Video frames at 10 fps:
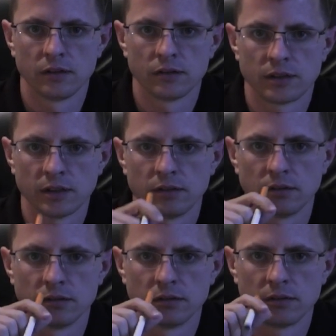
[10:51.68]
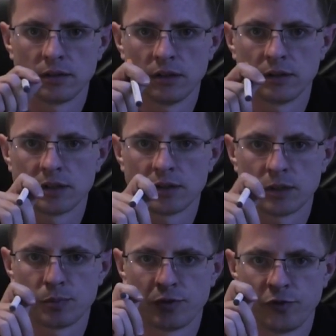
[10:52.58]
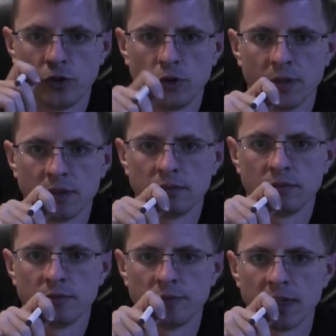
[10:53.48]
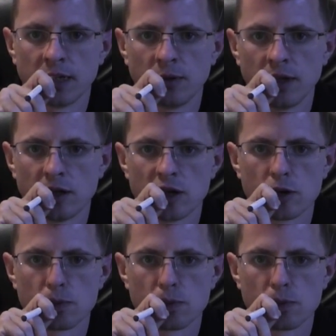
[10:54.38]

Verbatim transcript: still, you know, it's, it's performing fairly well.